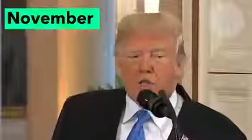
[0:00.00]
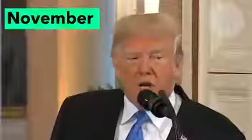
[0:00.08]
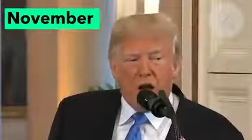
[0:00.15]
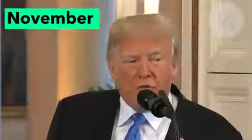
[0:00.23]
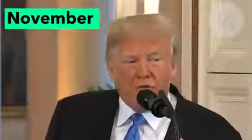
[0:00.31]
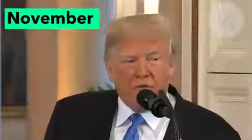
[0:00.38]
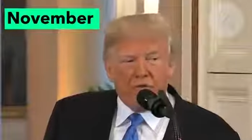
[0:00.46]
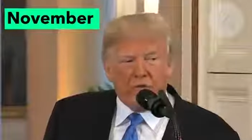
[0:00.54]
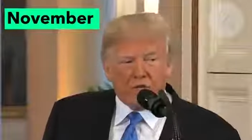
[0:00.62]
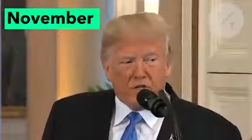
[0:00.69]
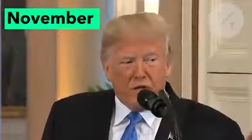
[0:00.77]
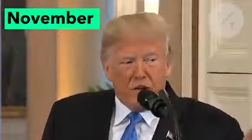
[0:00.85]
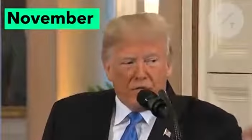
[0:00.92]
That's
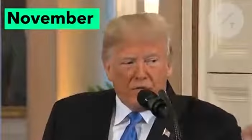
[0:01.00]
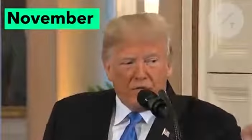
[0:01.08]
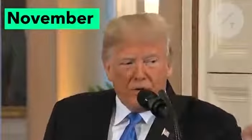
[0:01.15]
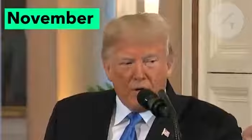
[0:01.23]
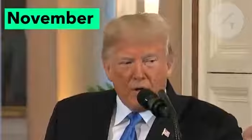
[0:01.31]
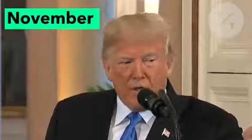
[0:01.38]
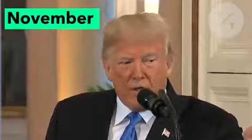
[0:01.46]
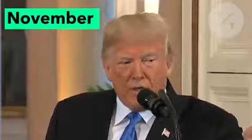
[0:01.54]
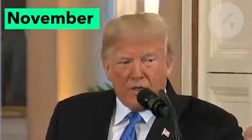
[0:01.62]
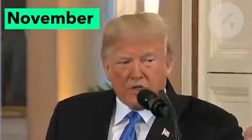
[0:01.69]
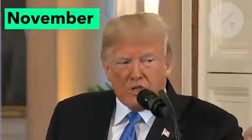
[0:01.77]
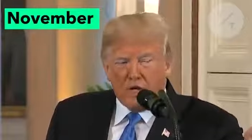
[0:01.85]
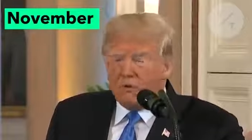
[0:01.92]
enough. That's Mr. enough. Mr. President, I,
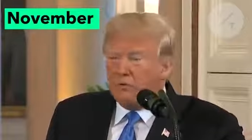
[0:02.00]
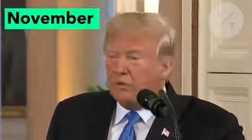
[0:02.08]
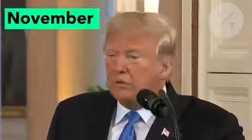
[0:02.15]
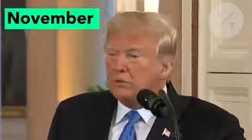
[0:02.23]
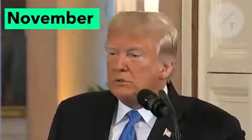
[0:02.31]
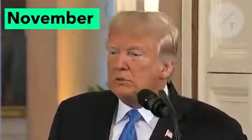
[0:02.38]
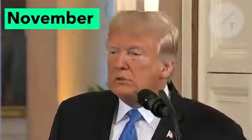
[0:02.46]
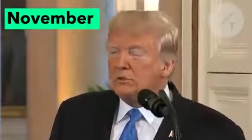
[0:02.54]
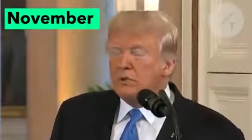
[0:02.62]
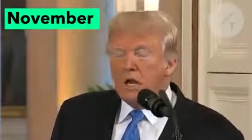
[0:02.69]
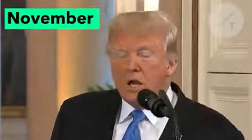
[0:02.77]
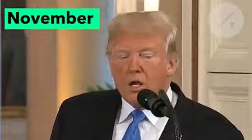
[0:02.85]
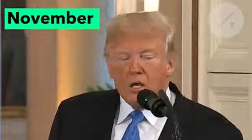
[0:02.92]
well, That's I was going to ask one of the,
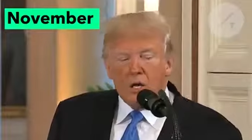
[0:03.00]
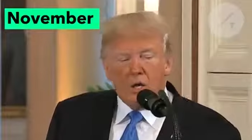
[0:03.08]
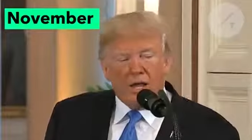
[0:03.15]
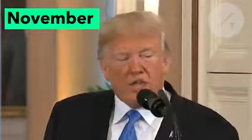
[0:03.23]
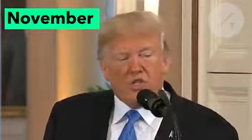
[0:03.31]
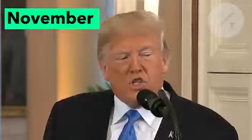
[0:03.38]
the other folks.